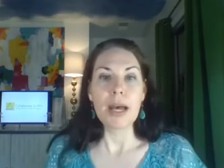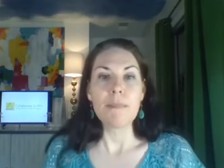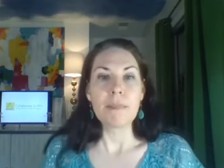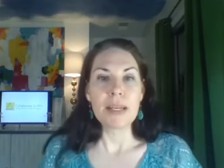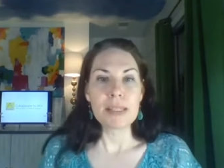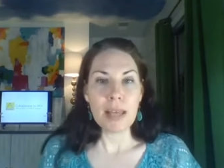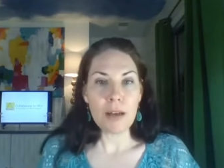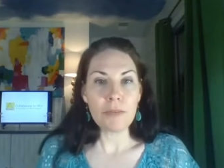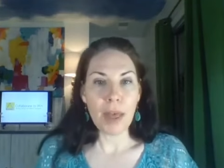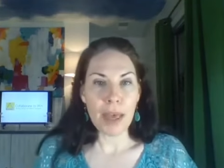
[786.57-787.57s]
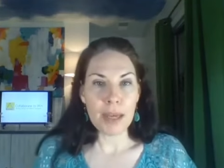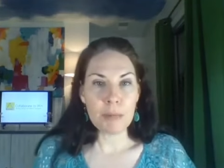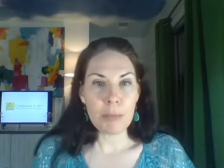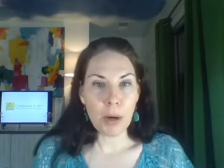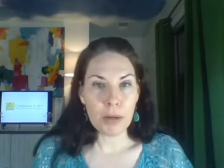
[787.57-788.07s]
Myself and
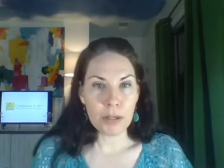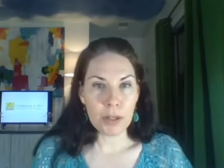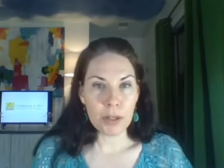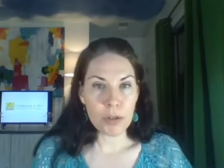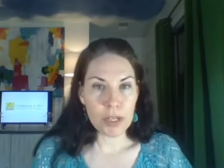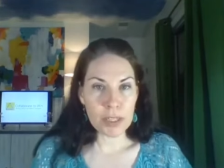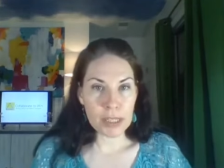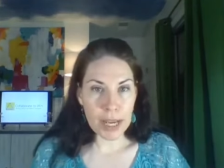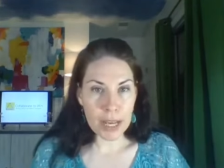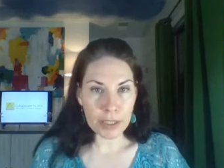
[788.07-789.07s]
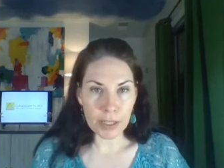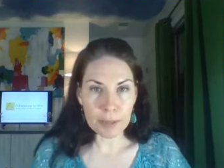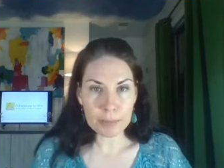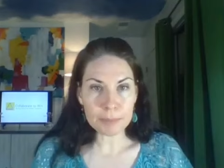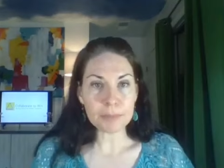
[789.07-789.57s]
my partner, Tracy
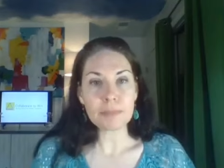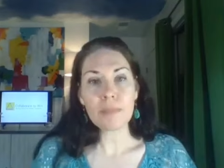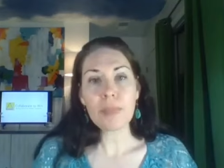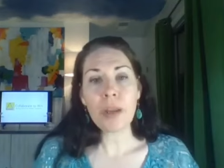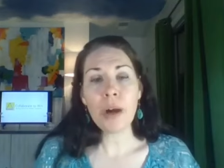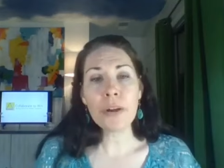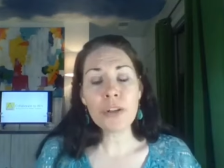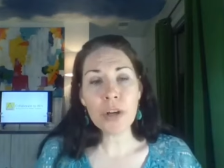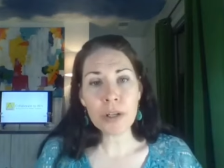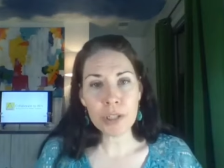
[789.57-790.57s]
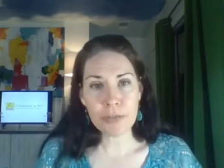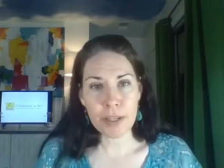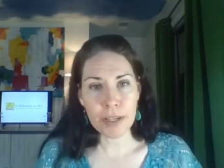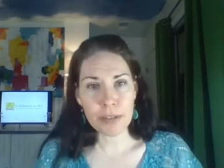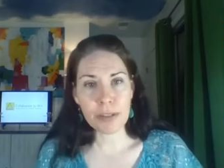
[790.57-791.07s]
Taylor, are in charge of
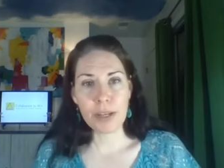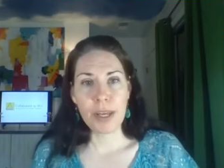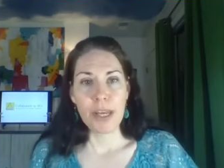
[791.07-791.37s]
things.